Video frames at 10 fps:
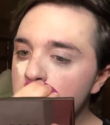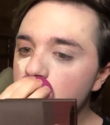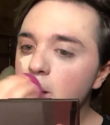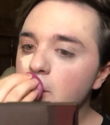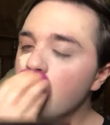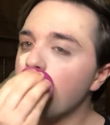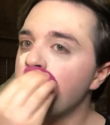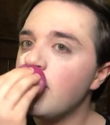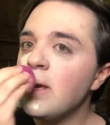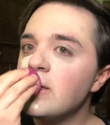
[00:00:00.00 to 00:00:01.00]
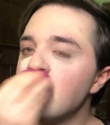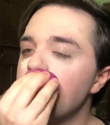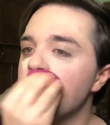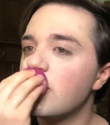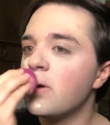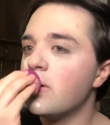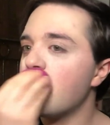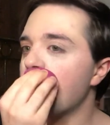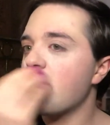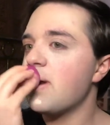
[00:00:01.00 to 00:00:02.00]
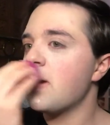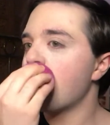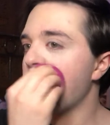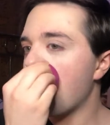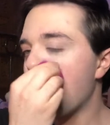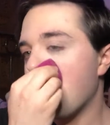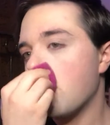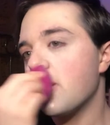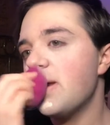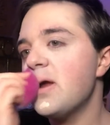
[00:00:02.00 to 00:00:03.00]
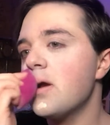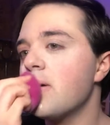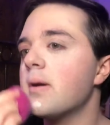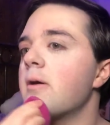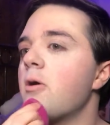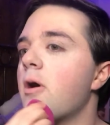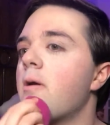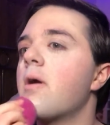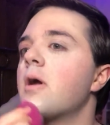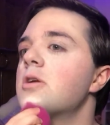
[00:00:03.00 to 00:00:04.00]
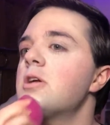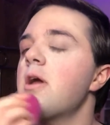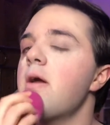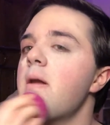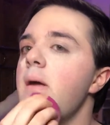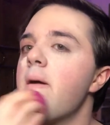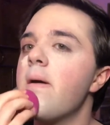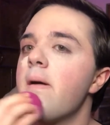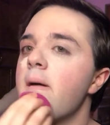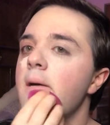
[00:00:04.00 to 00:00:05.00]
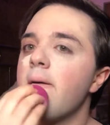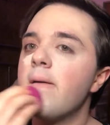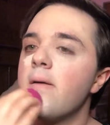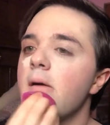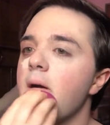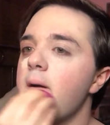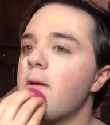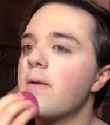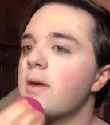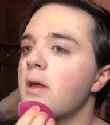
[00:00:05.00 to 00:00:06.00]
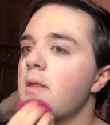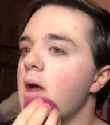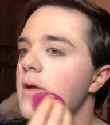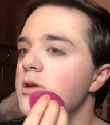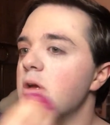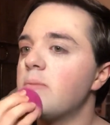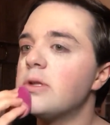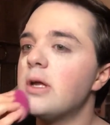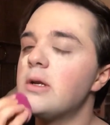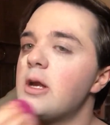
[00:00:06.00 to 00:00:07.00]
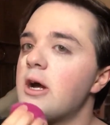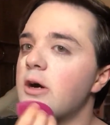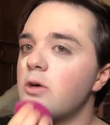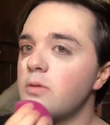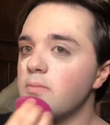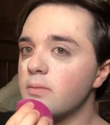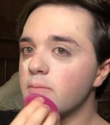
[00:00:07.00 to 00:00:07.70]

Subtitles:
Looked amazing. We're going to go right in and under here. We're going to go under our chin and just get that shit blended out.